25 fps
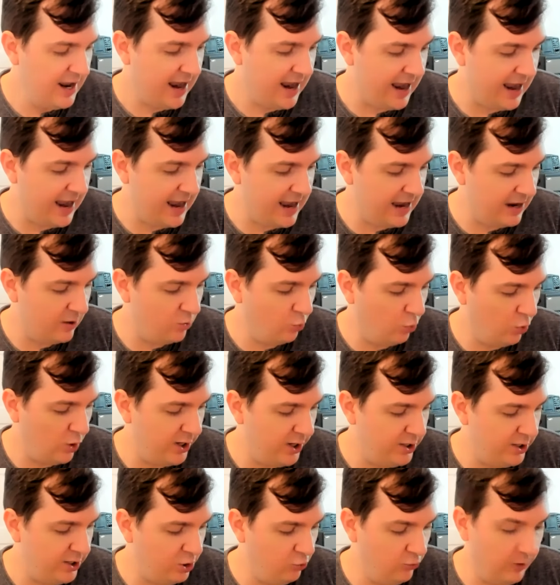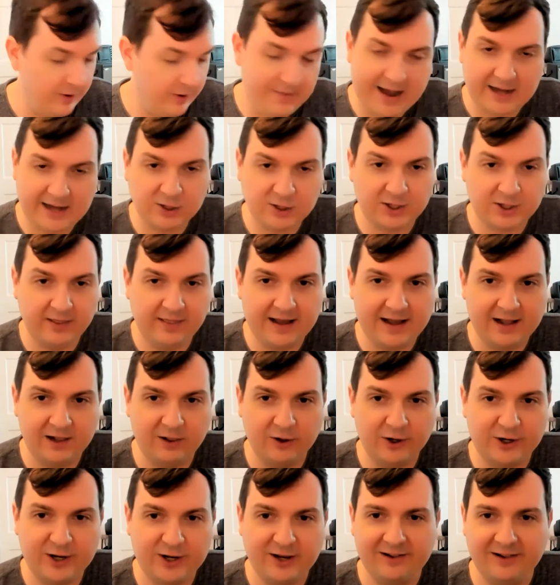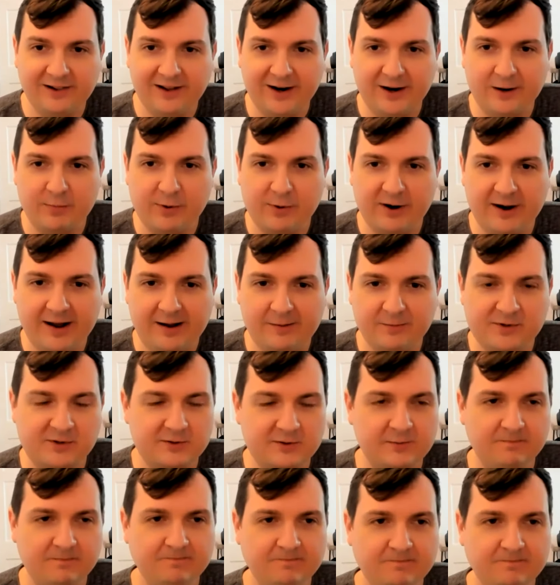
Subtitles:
and what you imagine that looking like, perhaps?